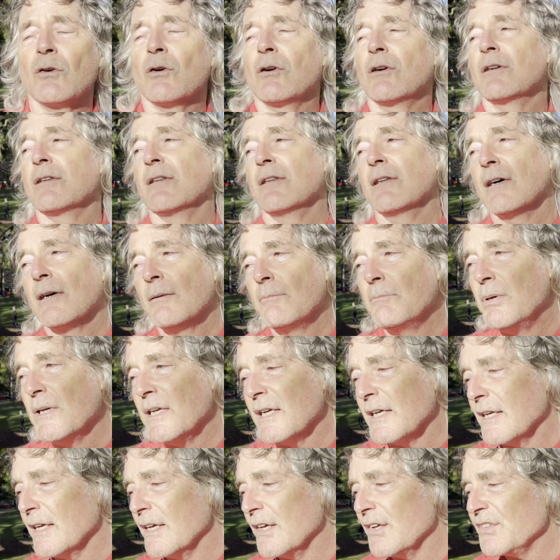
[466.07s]
or the
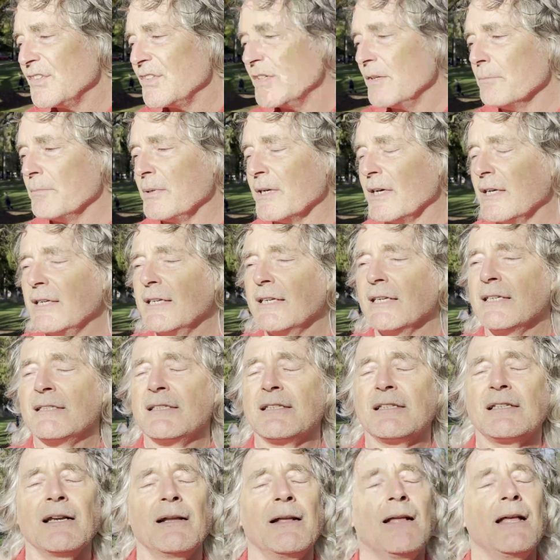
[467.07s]
biggest, but
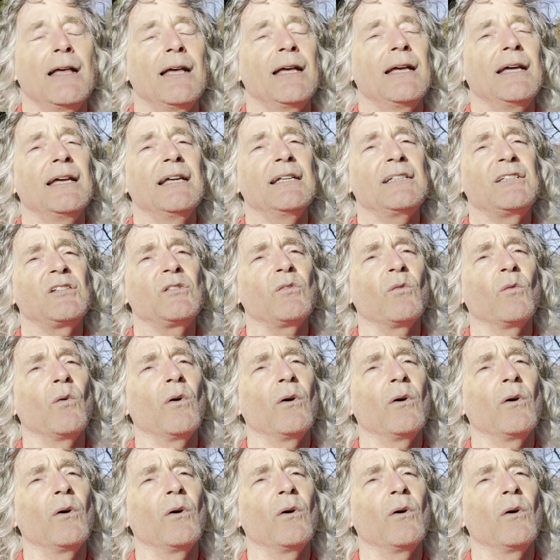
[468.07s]
it's